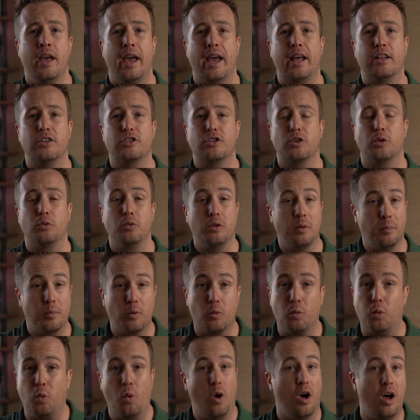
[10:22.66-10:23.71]
And so number
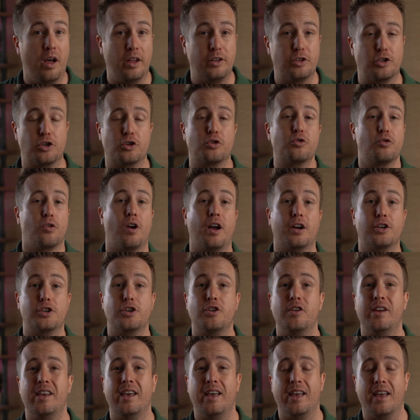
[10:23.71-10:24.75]
one,
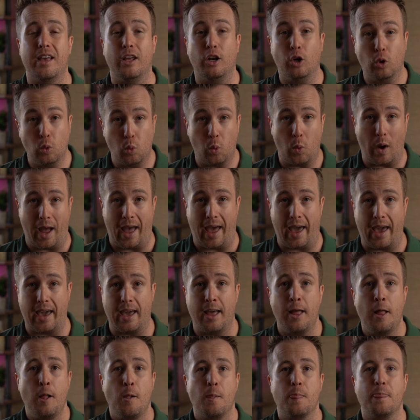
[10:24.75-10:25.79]
structuring it in a
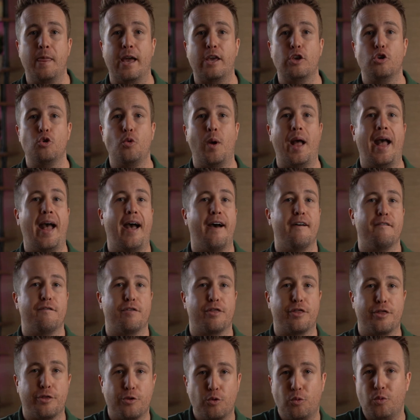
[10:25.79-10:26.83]
way that you have
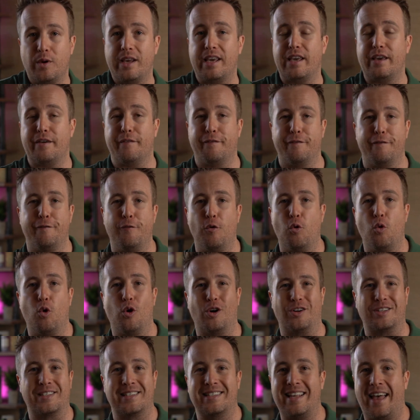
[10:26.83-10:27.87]
3,
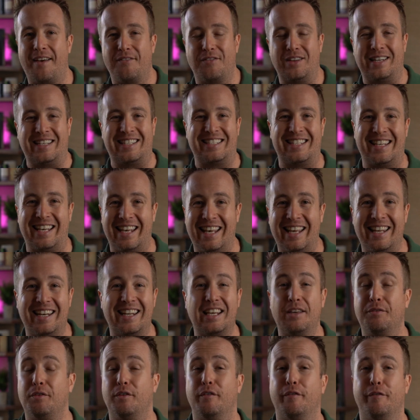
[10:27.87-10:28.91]
4, 7, 10,
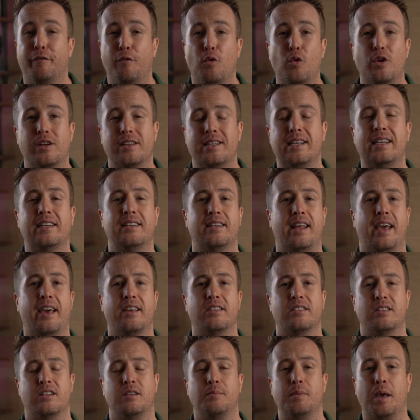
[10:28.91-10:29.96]
even 14
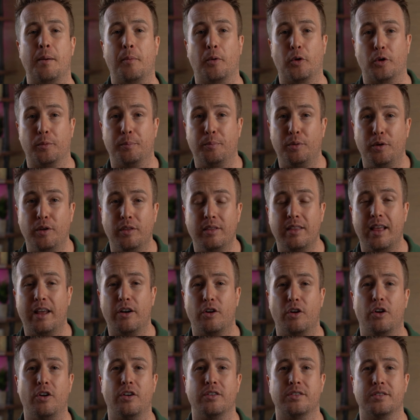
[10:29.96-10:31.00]
days to be able to put that
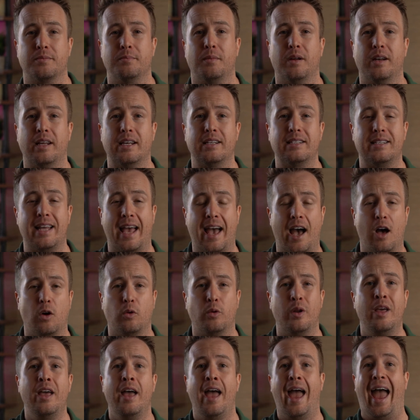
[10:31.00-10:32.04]
earnest money
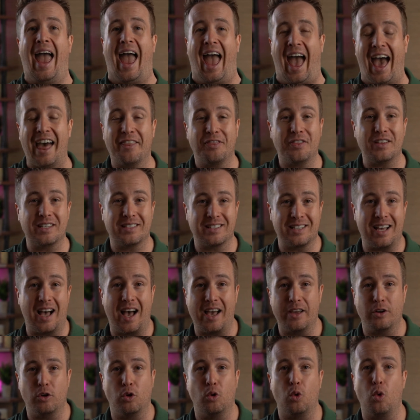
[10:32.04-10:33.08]
down at the
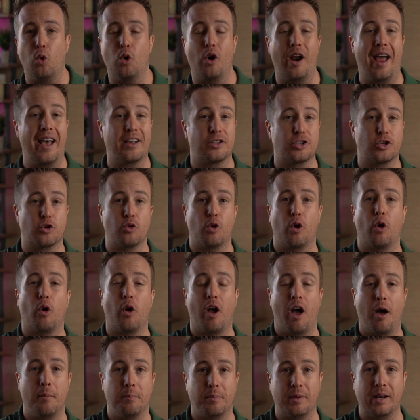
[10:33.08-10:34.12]
title or escrow
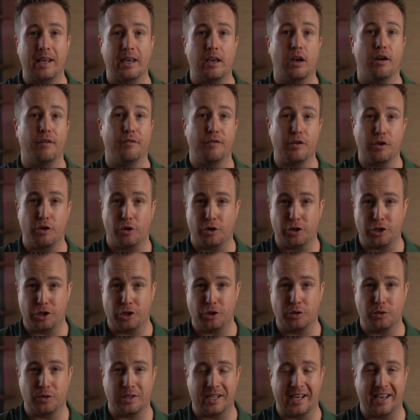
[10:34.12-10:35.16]
company of your
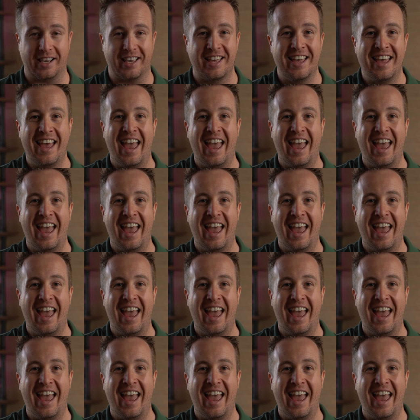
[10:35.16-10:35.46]
choosing.